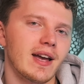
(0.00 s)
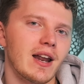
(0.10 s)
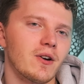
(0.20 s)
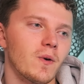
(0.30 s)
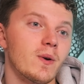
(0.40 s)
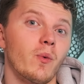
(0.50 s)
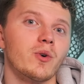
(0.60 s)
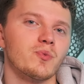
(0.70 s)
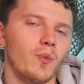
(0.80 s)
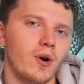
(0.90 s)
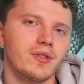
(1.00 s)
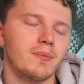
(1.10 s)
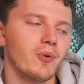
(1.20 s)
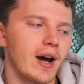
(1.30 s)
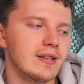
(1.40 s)
category was worth
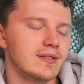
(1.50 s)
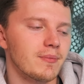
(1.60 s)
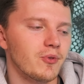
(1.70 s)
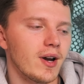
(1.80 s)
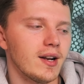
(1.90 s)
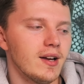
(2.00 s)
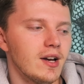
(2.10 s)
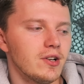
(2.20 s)
the price upgrade,